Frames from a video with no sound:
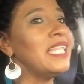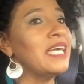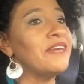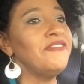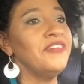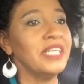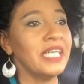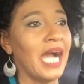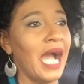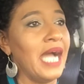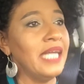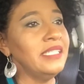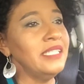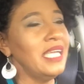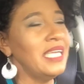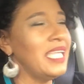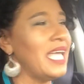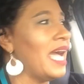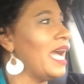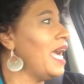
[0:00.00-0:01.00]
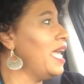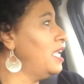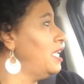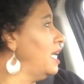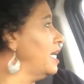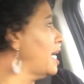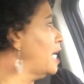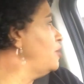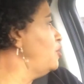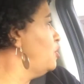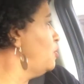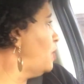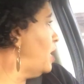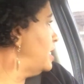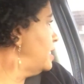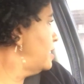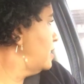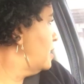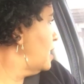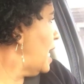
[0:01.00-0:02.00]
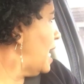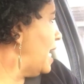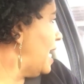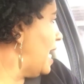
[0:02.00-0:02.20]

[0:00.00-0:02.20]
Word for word: like forgotten that I had it like I knew I, I